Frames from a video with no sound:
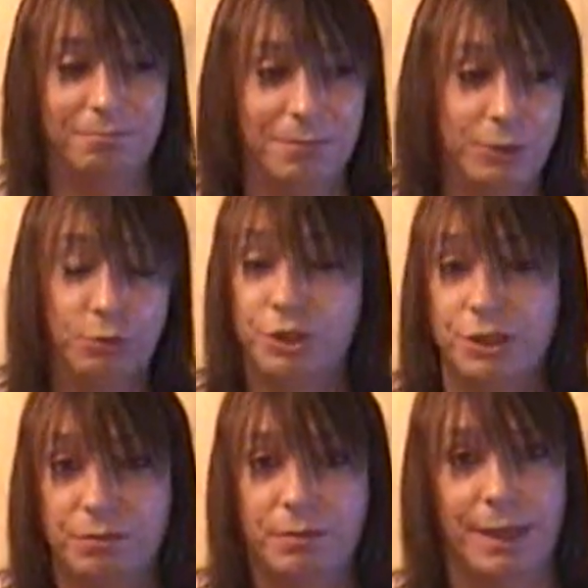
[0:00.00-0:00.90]

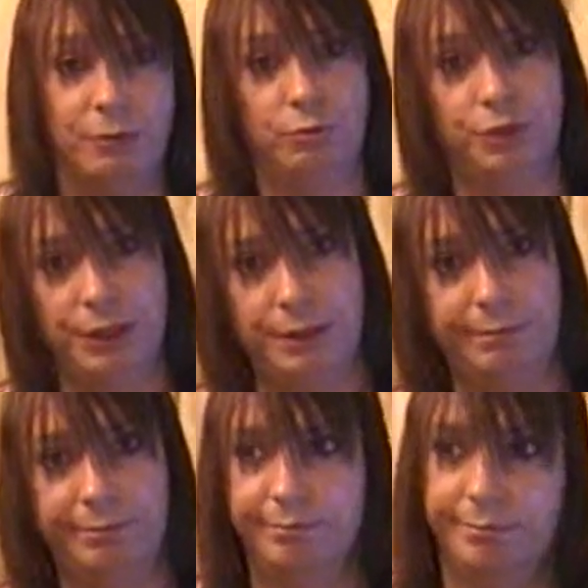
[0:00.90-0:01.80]
Androgyne, androgyne.
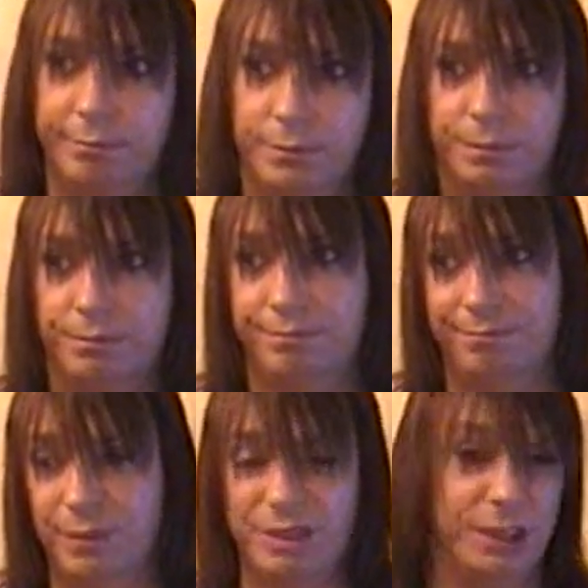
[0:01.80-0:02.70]

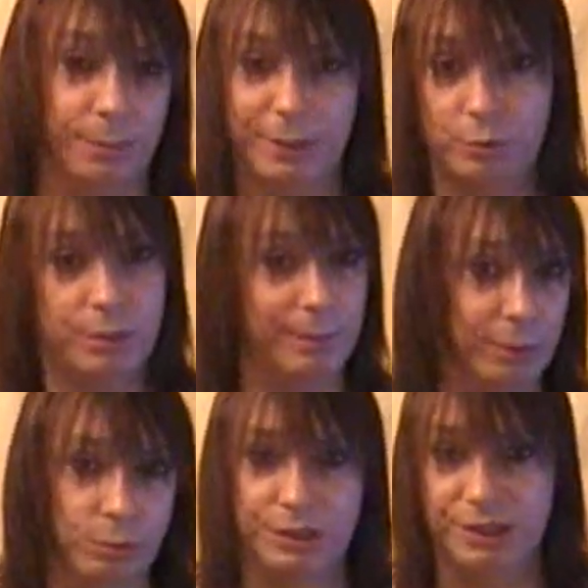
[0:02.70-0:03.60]
That's tomato,
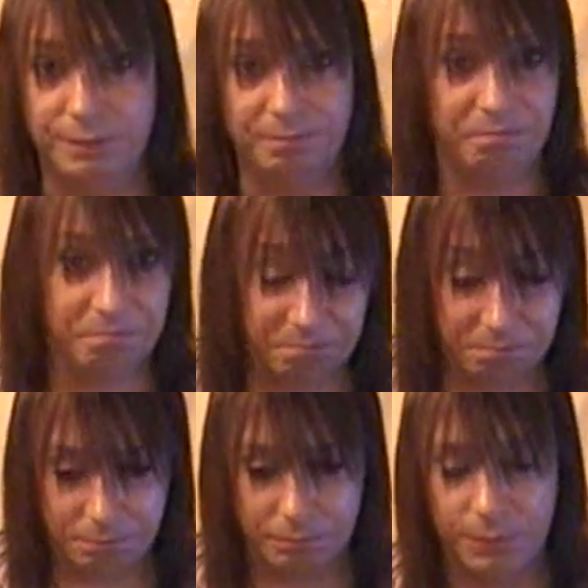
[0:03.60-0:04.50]
tomato, isn't it?
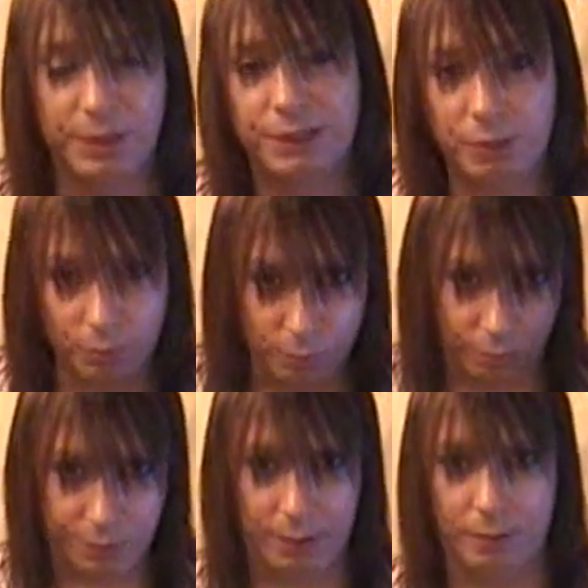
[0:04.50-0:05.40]
Let's call the
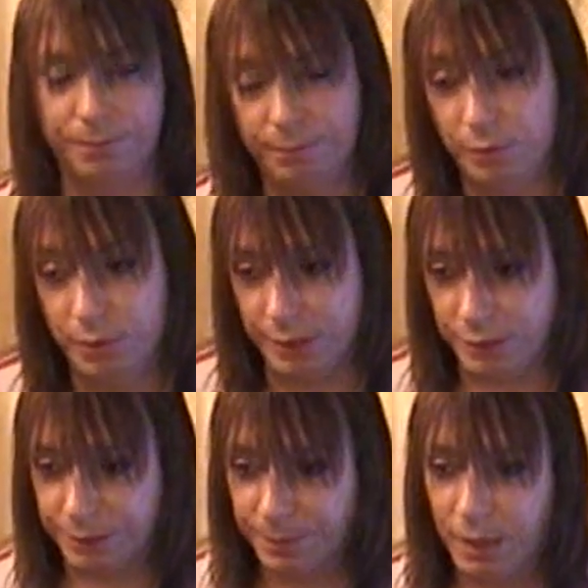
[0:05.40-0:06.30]
whole thing off. Who
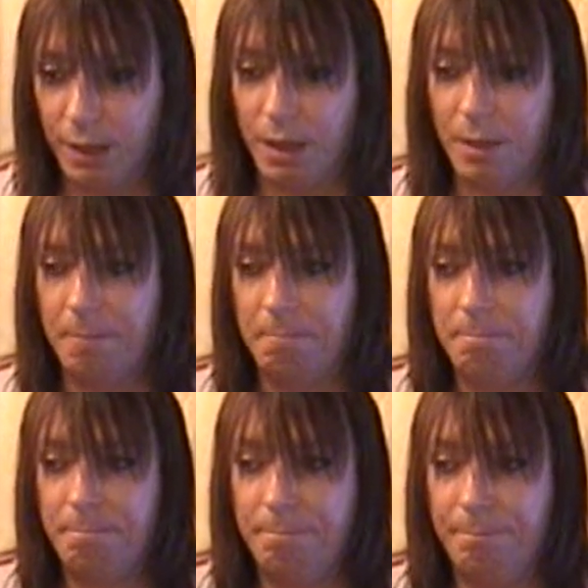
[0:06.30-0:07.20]
cares?
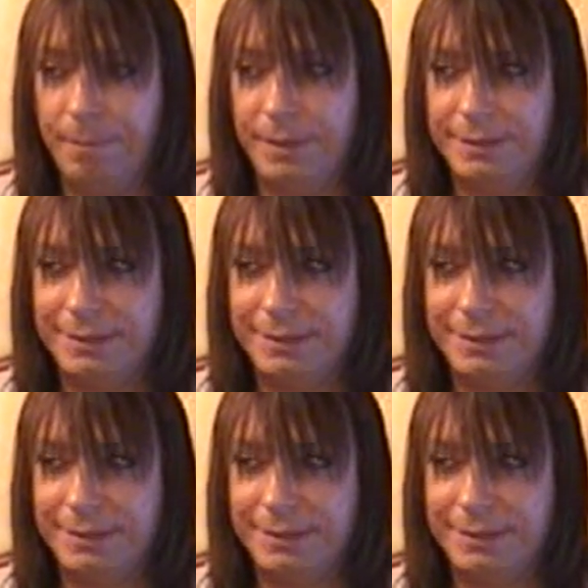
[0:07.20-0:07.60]
But,